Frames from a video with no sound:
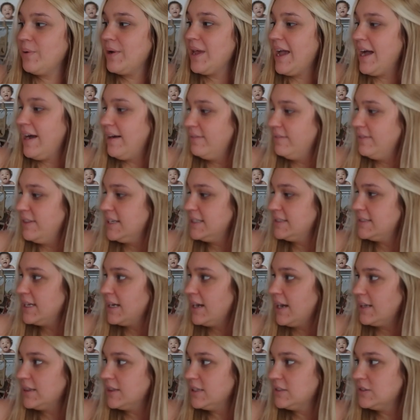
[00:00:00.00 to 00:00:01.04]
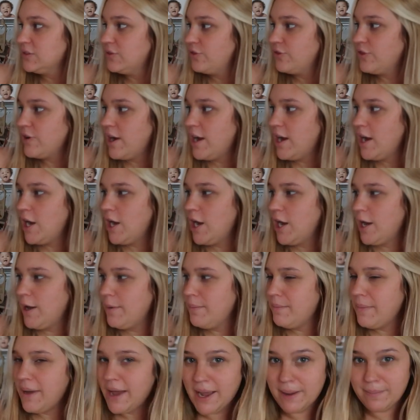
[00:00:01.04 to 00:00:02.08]
we have this. I got this
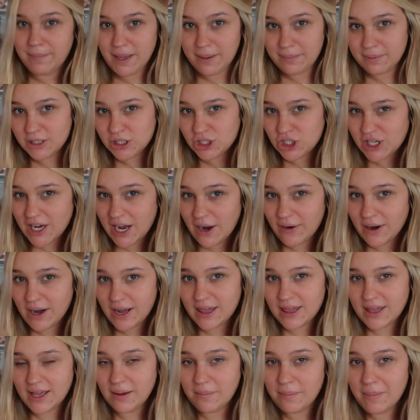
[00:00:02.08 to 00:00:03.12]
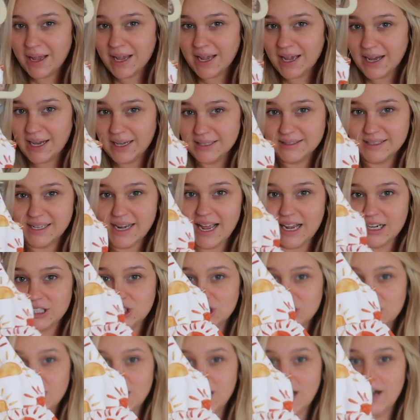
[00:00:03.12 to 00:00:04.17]
from my baby shower. I think my cousin
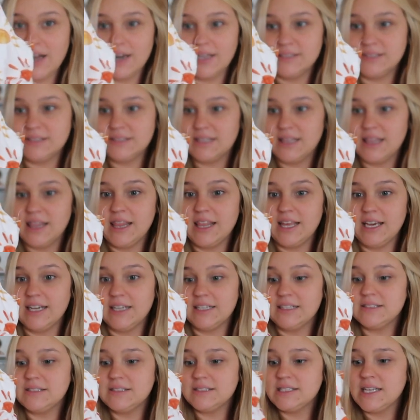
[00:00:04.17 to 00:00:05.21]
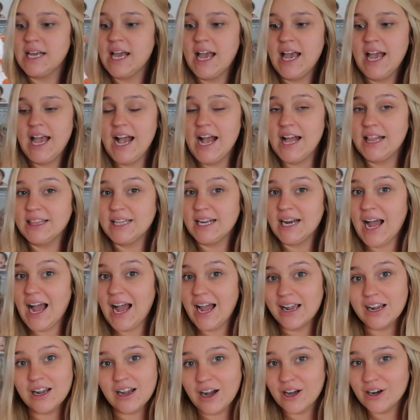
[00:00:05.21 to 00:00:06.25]
actually got us this. And then
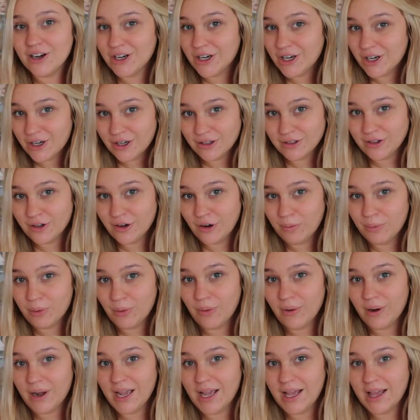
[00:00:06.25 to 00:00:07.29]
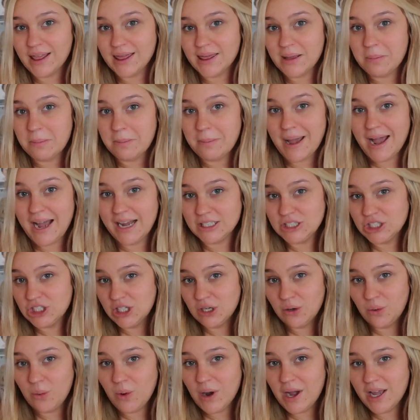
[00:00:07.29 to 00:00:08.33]
I got her little boy the
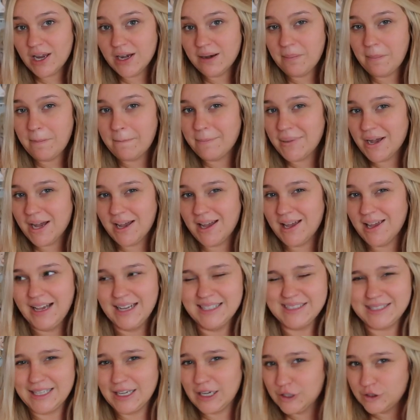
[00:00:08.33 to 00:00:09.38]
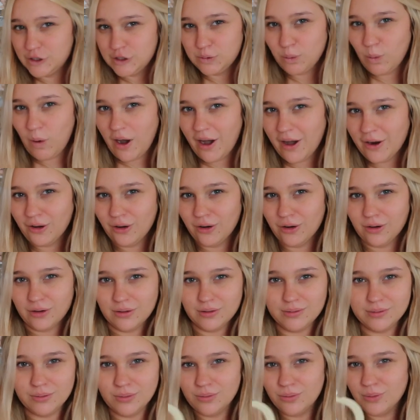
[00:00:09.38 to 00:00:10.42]
matching one, but it's like a
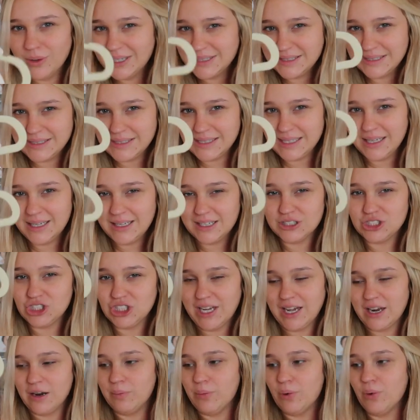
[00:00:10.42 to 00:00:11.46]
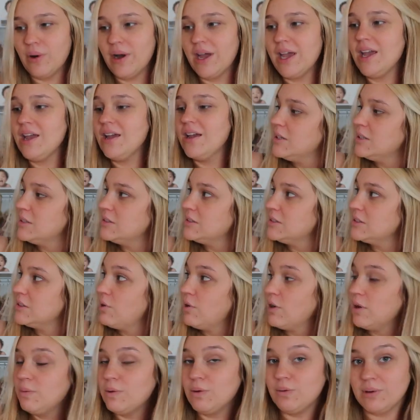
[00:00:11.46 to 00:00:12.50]
swaddle onesie because she had a boy. This is
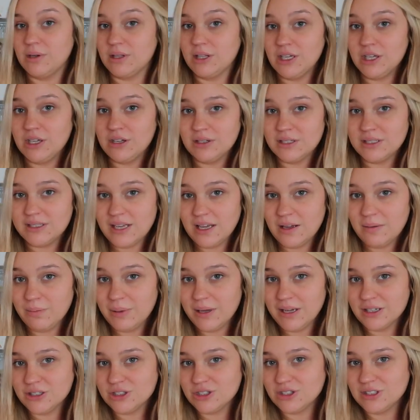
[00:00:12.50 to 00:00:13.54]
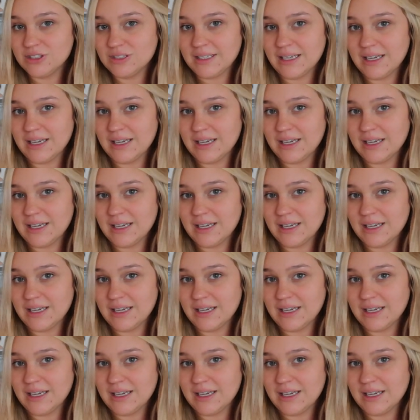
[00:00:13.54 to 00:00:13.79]
going to be really cute to take pictures